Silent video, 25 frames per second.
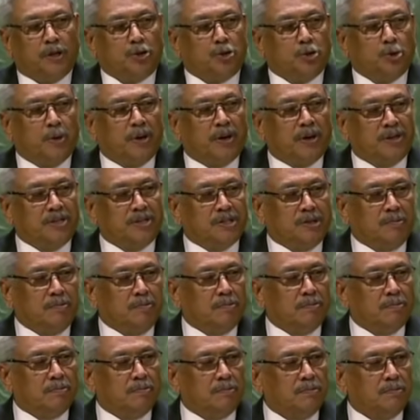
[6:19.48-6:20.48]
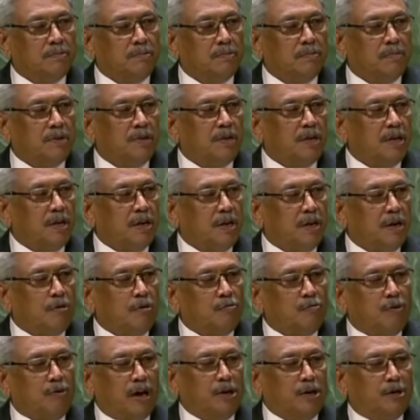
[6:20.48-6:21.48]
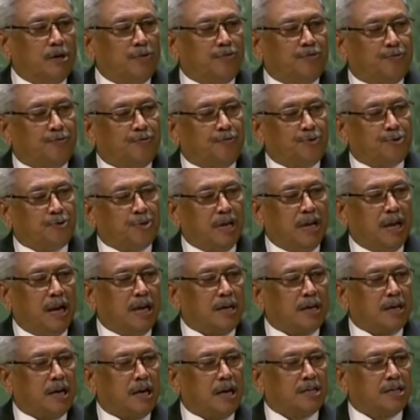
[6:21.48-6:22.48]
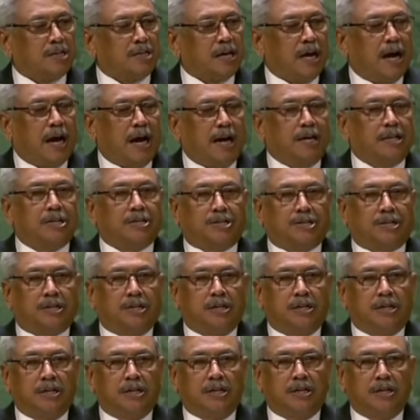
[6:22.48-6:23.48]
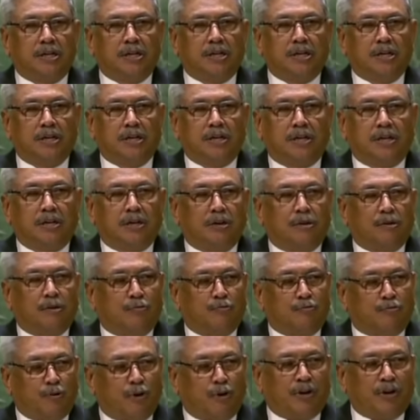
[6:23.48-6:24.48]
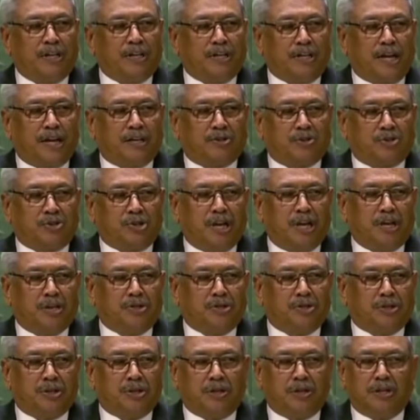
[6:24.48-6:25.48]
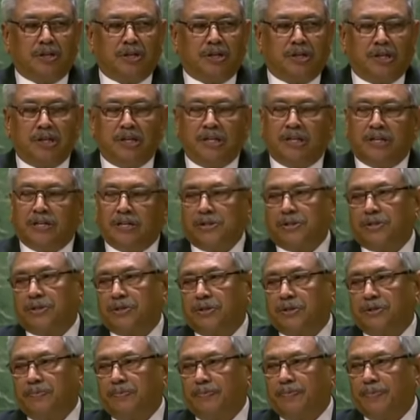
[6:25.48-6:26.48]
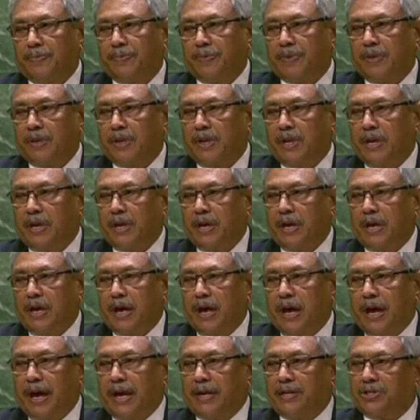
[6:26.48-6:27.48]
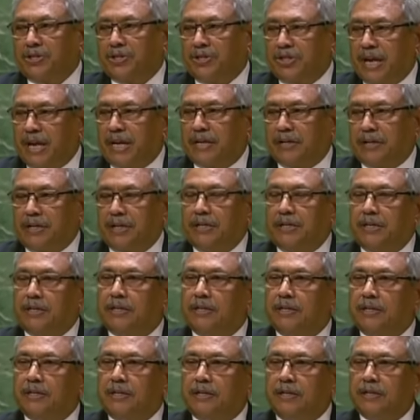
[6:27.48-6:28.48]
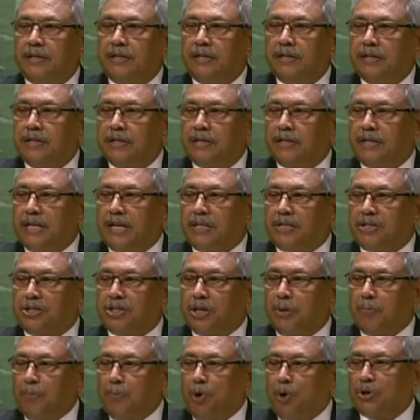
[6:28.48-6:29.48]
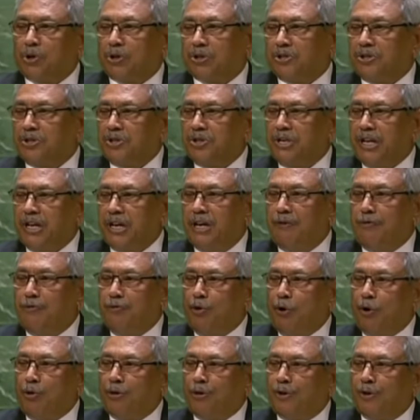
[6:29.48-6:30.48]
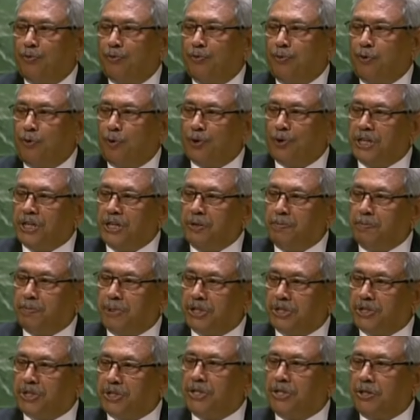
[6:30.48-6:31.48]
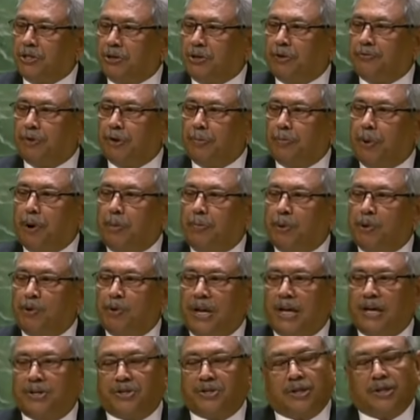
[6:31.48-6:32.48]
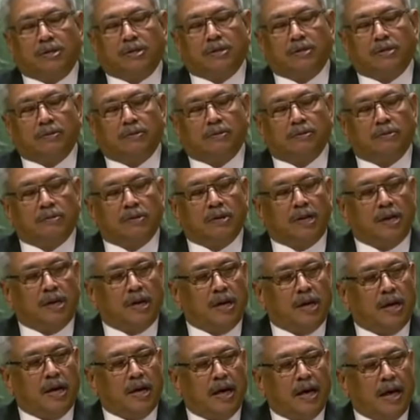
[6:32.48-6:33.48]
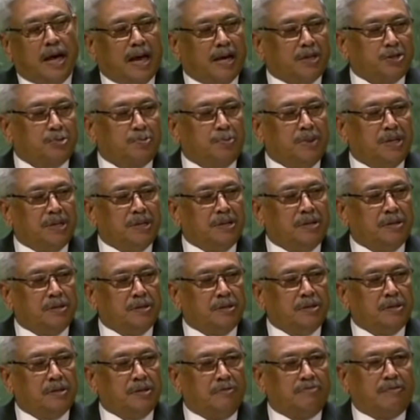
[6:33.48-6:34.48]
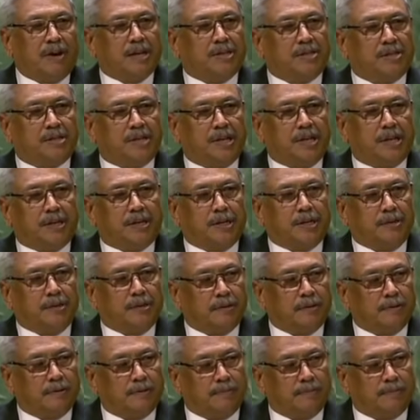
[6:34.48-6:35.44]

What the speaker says: Tourism, one of Sri Lanka's highest foreign exchange earners, and a sector that supports nearly 14% of the population, has been devastated.